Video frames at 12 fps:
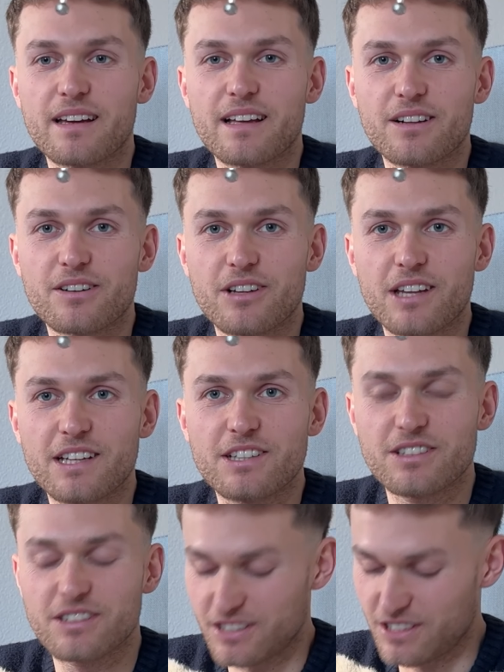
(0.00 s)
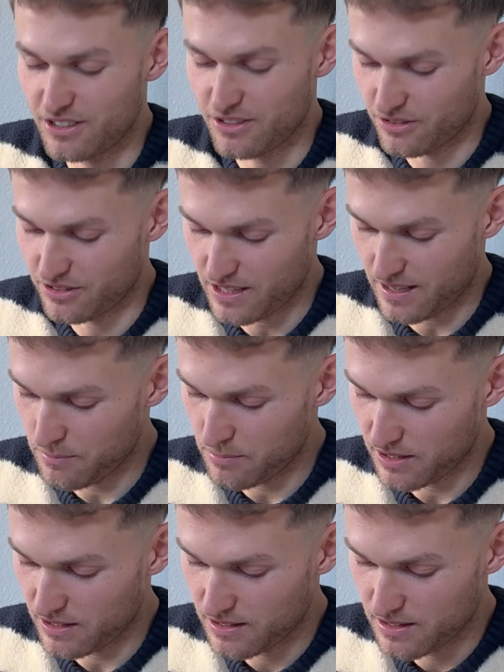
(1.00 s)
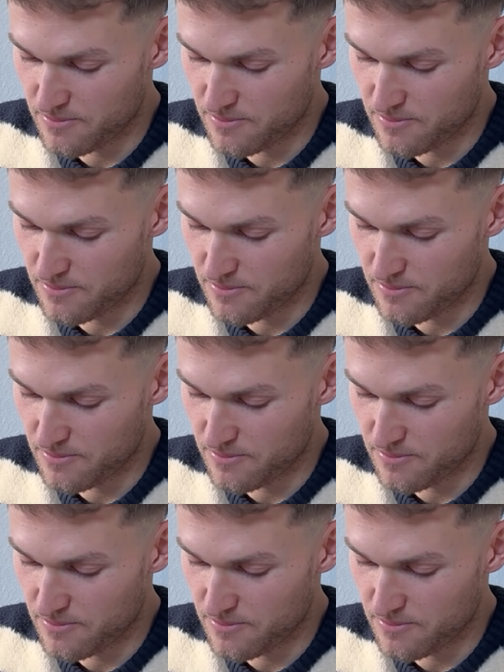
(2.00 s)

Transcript: calculations here on the iPad.